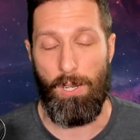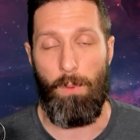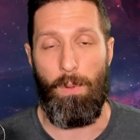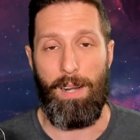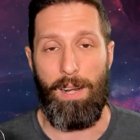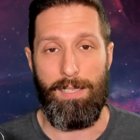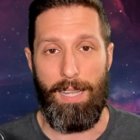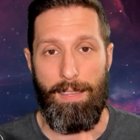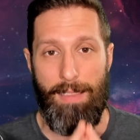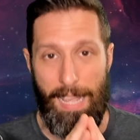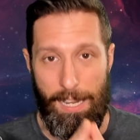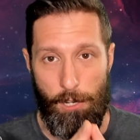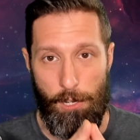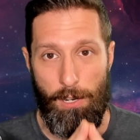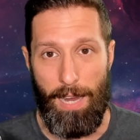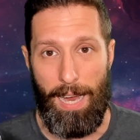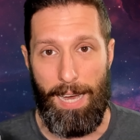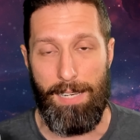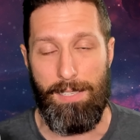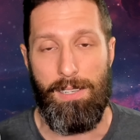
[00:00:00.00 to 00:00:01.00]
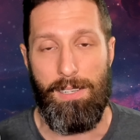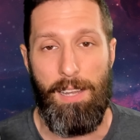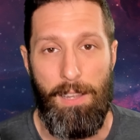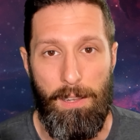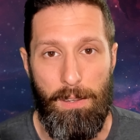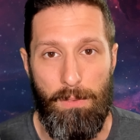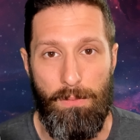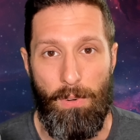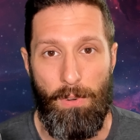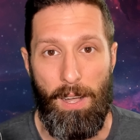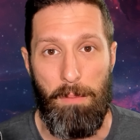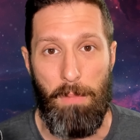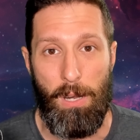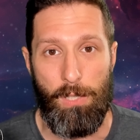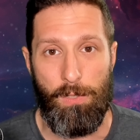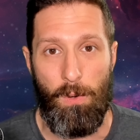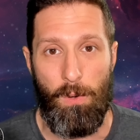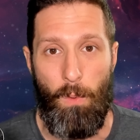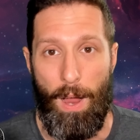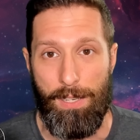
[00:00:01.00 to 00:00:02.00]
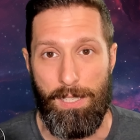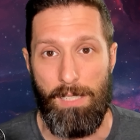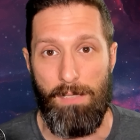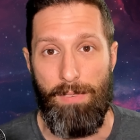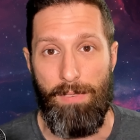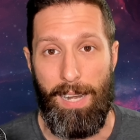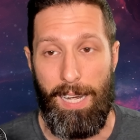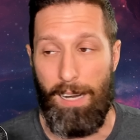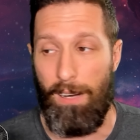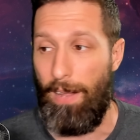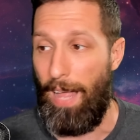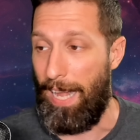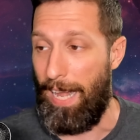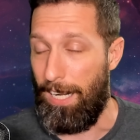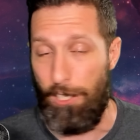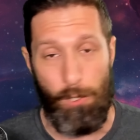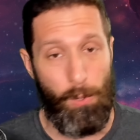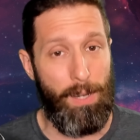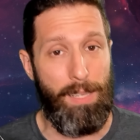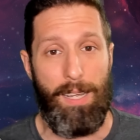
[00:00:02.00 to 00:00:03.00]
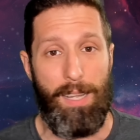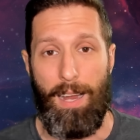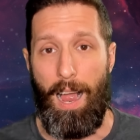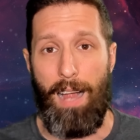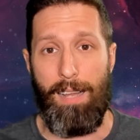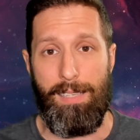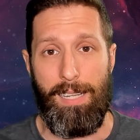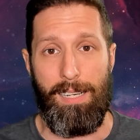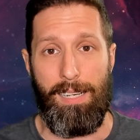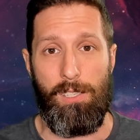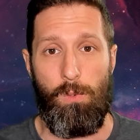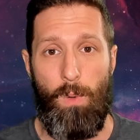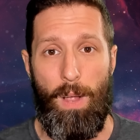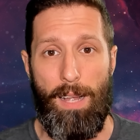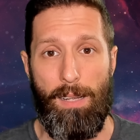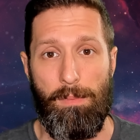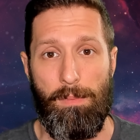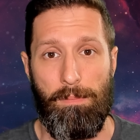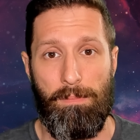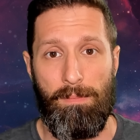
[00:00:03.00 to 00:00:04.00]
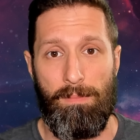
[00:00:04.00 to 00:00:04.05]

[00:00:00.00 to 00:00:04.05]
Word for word: So I want to say thank you guys very much for watching the video and enjoying the content as well.